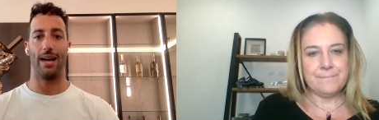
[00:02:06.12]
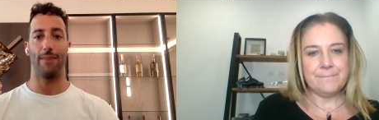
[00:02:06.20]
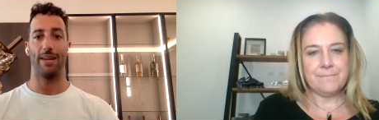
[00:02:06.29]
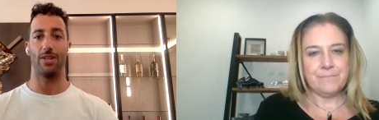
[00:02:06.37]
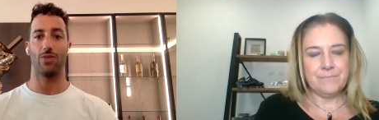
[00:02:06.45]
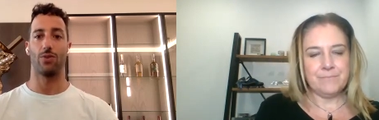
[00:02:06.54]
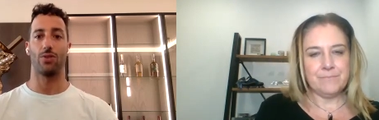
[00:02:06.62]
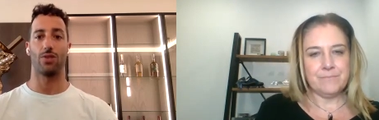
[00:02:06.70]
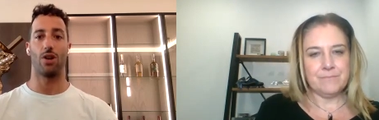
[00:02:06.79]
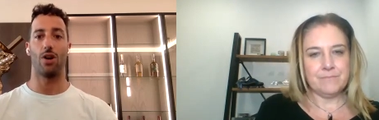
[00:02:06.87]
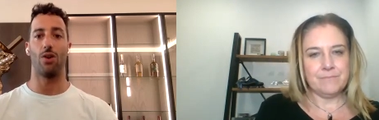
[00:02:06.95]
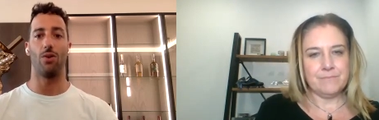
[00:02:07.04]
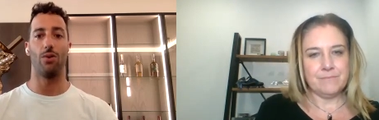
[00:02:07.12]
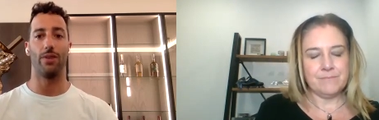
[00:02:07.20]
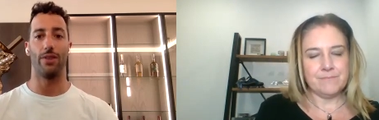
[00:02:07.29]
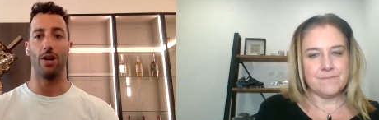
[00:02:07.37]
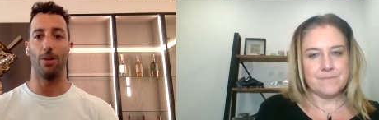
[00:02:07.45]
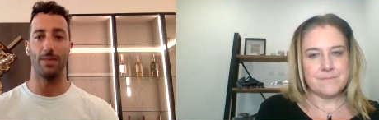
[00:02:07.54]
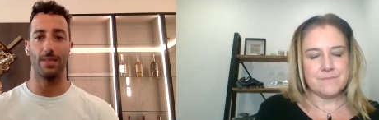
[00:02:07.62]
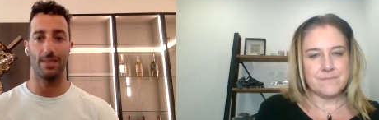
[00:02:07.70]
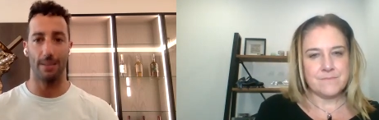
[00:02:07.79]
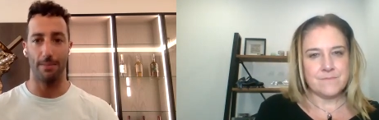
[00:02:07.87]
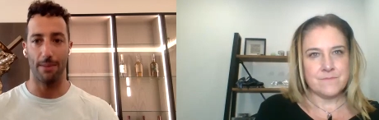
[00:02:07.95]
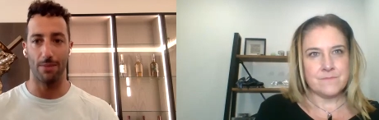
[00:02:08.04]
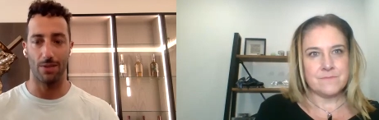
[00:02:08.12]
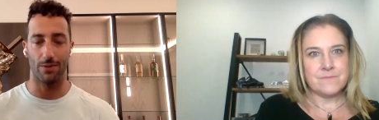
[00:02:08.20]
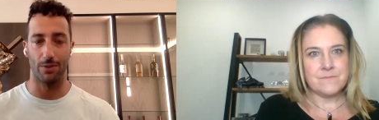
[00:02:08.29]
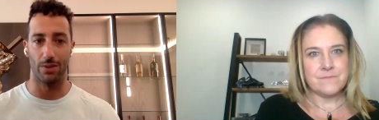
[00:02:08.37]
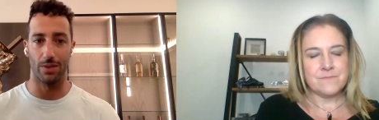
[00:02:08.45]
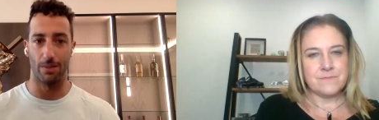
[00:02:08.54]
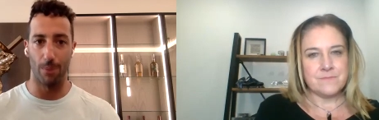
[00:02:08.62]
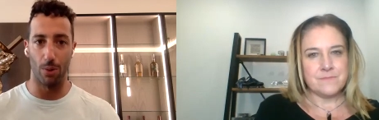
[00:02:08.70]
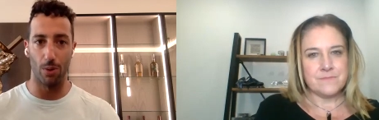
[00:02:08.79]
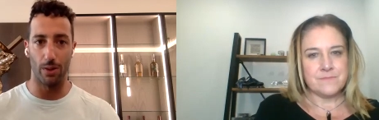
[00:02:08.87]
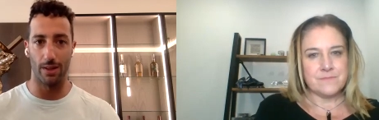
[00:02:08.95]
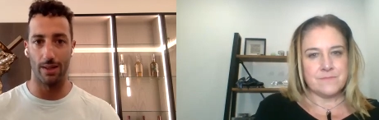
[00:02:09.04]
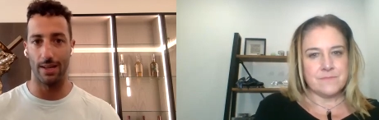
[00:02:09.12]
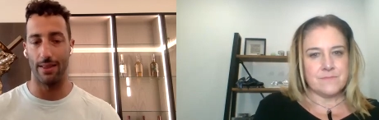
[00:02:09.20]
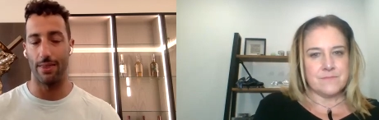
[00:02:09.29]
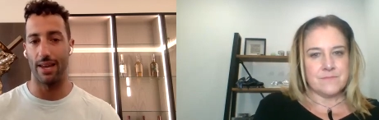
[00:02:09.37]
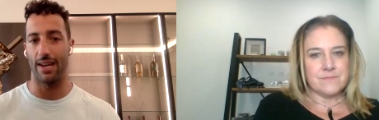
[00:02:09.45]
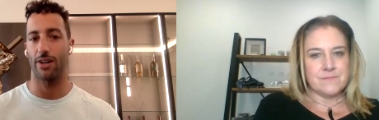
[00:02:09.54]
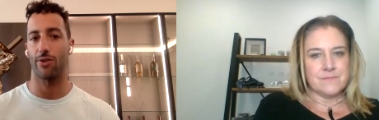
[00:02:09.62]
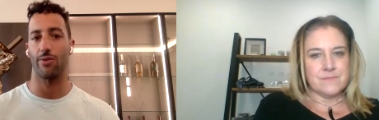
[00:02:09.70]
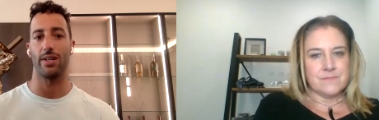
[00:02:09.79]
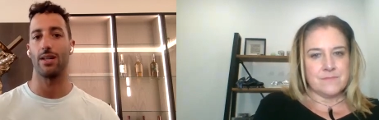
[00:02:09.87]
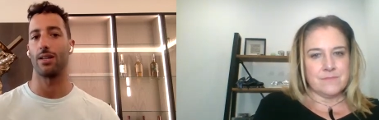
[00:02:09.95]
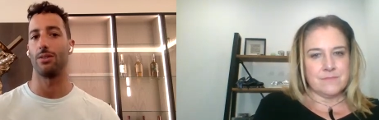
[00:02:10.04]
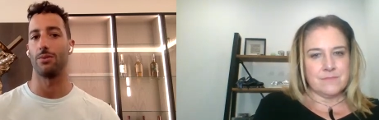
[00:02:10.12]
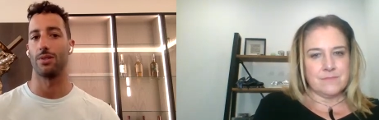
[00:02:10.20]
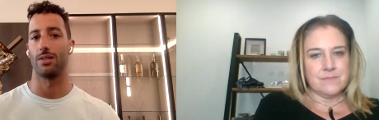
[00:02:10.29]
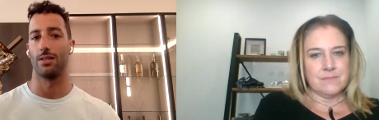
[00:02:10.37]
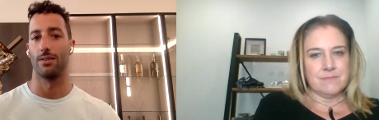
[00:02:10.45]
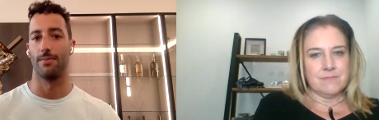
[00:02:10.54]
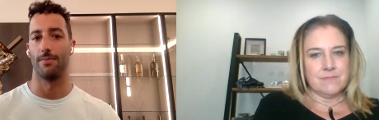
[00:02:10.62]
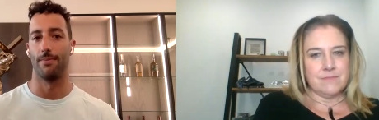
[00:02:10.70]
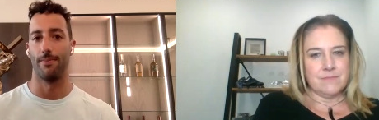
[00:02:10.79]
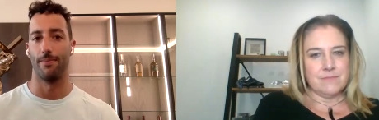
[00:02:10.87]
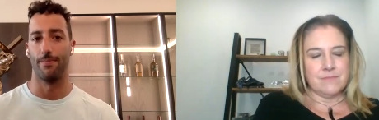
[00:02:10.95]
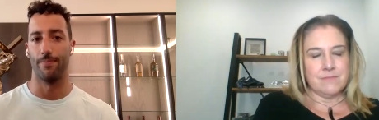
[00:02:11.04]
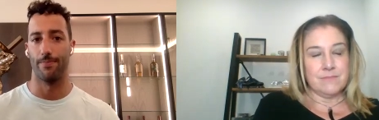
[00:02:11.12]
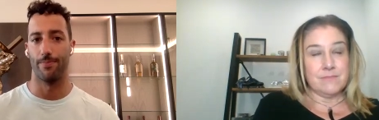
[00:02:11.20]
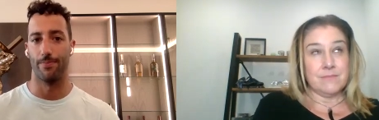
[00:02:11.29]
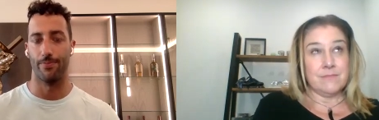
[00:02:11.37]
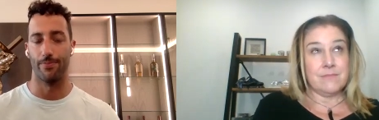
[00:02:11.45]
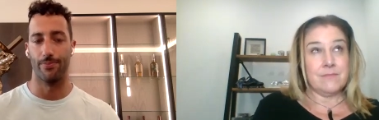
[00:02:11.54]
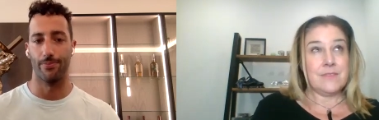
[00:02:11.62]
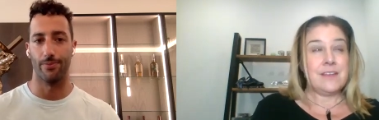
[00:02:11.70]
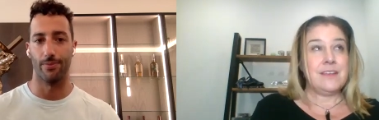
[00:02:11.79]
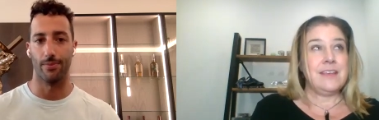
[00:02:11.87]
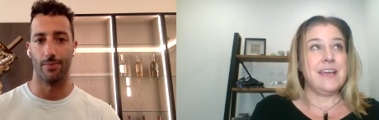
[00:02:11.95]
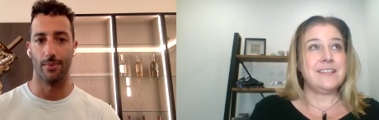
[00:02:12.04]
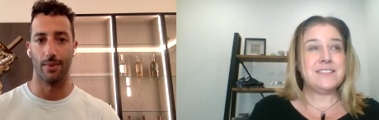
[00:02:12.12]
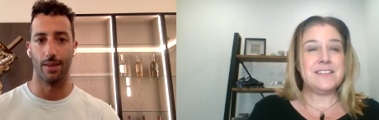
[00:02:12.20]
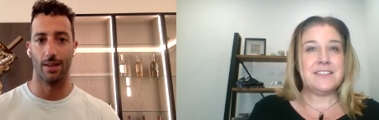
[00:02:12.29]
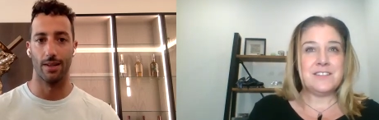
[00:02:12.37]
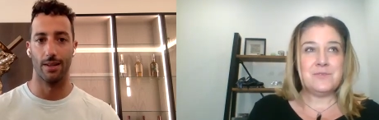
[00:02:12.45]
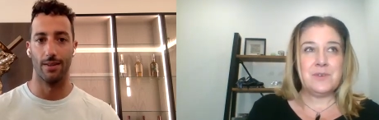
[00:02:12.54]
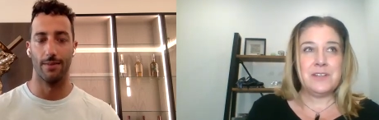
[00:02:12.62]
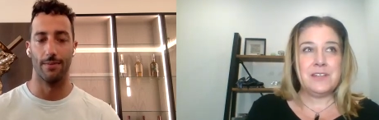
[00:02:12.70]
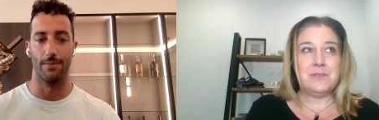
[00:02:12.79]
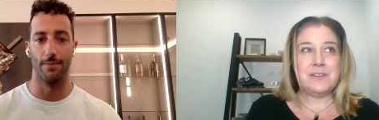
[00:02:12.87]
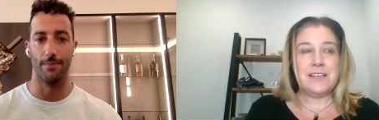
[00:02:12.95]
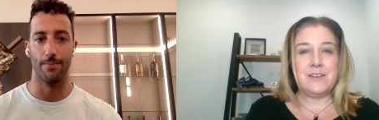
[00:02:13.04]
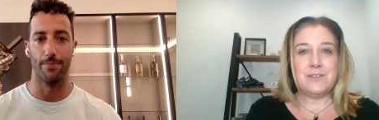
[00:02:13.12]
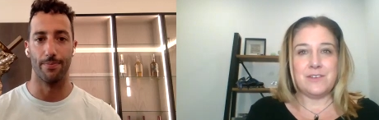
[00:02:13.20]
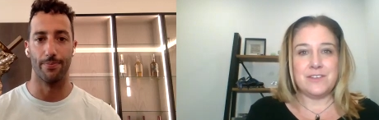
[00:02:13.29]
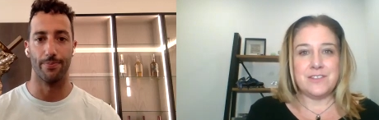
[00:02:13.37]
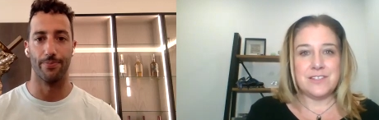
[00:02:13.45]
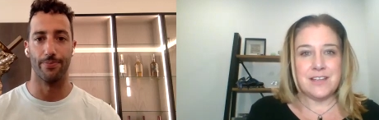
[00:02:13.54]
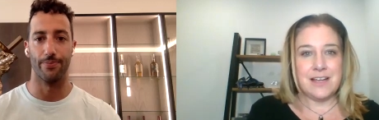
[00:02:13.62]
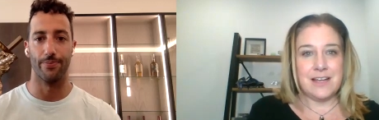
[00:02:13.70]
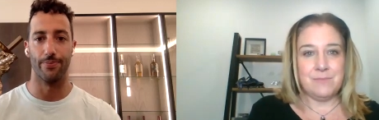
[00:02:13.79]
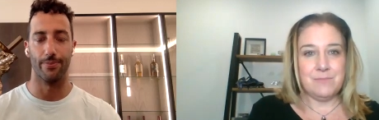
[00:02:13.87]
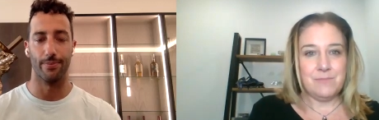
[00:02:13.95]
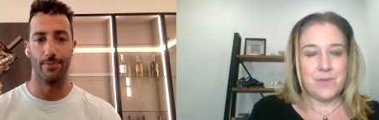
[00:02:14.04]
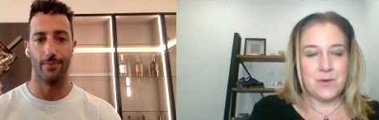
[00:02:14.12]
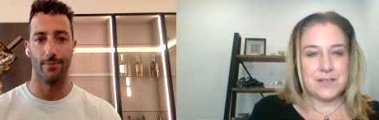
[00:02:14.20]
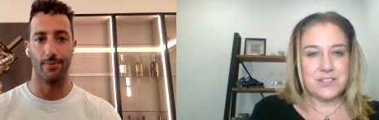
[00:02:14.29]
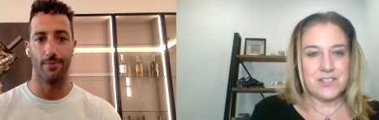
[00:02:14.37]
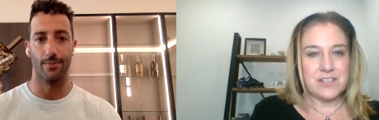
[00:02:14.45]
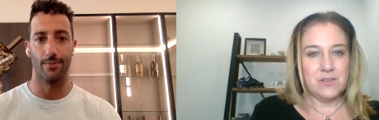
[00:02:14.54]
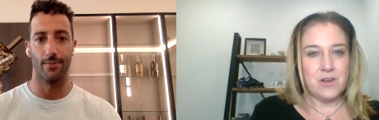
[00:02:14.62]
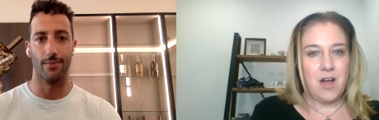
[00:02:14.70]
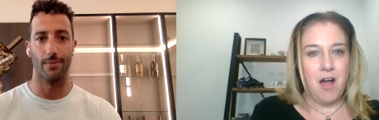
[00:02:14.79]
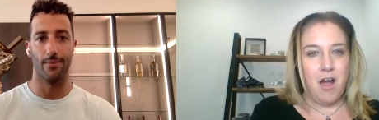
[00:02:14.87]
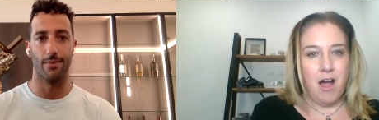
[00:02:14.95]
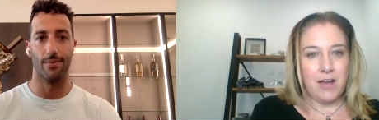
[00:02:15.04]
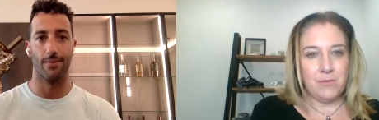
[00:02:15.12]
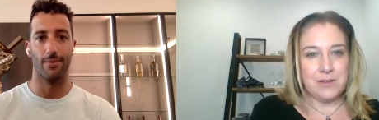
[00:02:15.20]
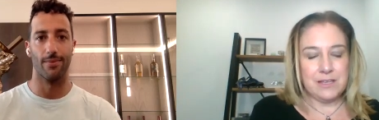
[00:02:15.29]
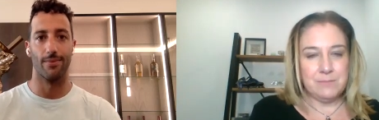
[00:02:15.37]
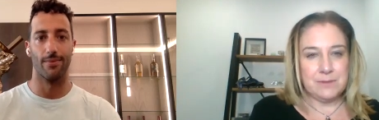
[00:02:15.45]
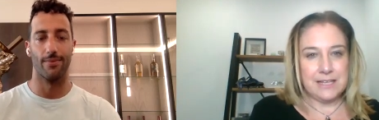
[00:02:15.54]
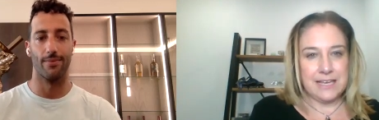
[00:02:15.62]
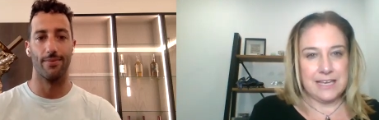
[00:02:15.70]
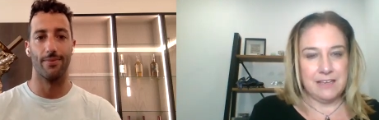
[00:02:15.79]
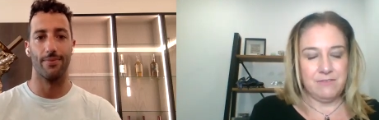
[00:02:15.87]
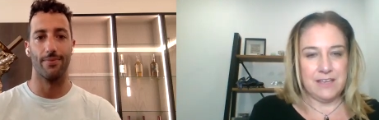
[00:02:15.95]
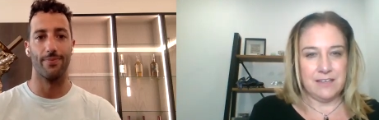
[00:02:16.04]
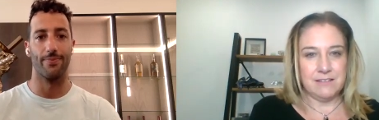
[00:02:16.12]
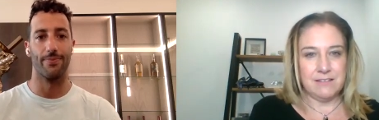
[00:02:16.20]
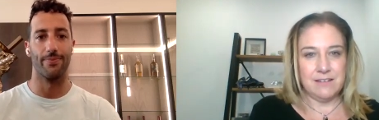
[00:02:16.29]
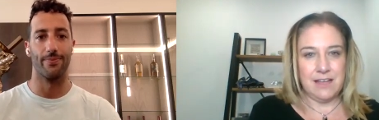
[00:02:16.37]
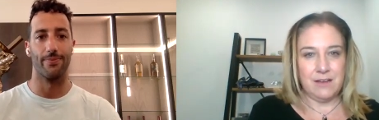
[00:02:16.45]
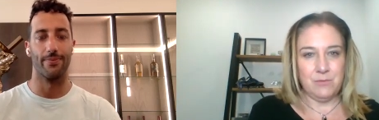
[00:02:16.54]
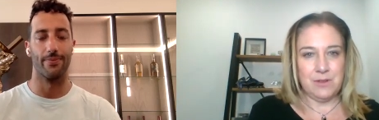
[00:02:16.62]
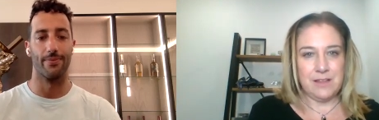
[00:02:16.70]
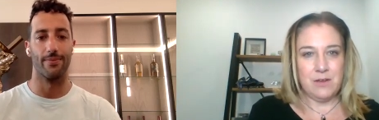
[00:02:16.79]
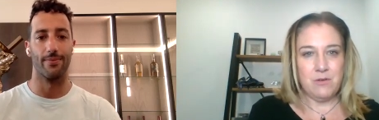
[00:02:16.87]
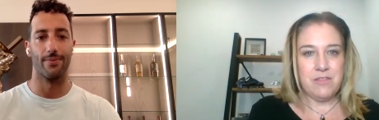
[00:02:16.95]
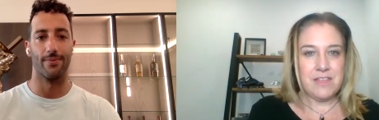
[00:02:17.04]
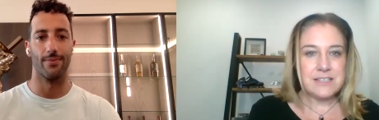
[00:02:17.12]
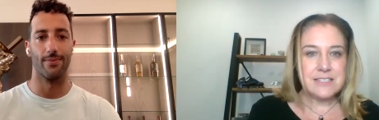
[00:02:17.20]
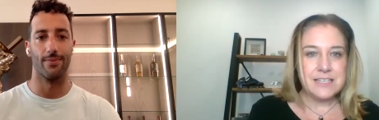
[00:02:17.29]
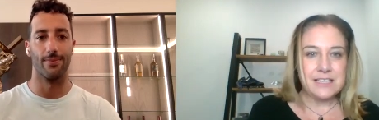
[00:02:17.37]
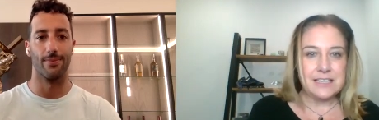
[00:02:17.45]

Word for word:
Speaker 1: and make sure as a whole that the Optus team members feel supported in their career goals?
Speaker 2: Yeah, it's a, it's a really, really good um, question. Look, I, really believe in a really authentic